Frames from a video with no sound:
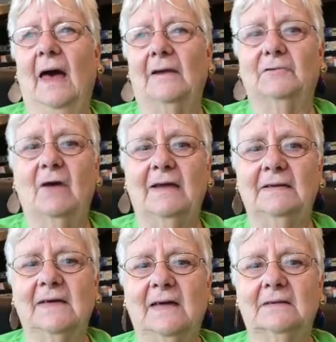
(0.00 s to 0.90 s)
tried
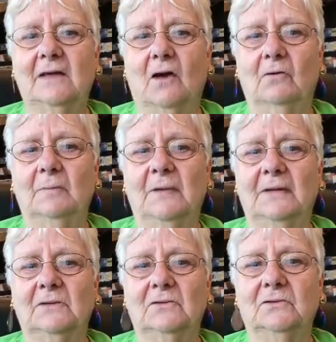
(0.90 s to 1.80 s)
to talk them
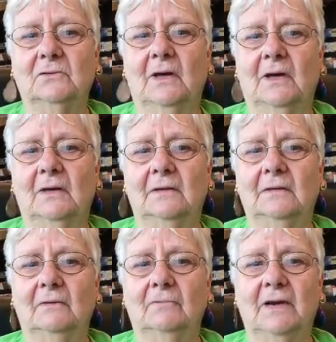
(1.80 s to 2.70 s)
into
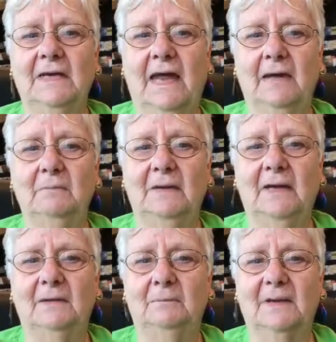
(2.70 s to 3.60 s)
renaming
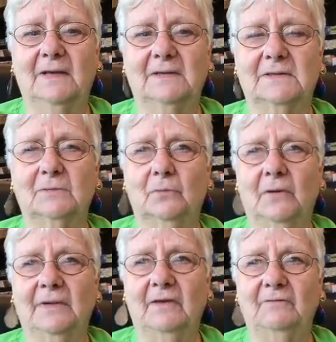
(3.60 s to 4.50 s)
it because
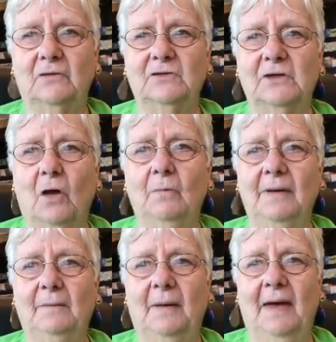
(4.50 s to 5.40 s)
when they first told
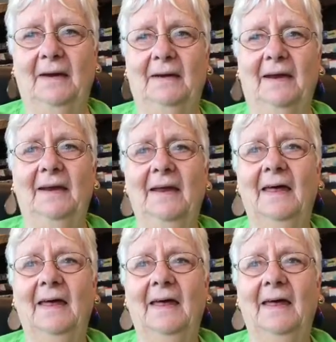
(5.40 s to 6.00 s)
me about it,